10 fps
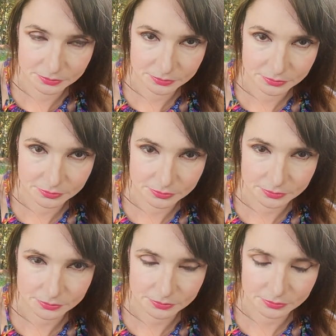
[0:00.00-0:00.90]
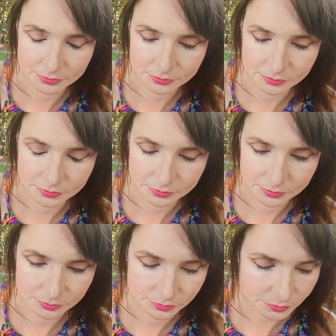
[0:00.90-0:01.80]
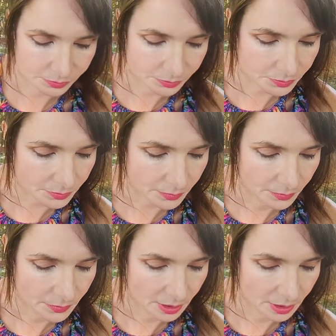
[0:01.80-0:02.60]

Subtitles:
Nobody speaks.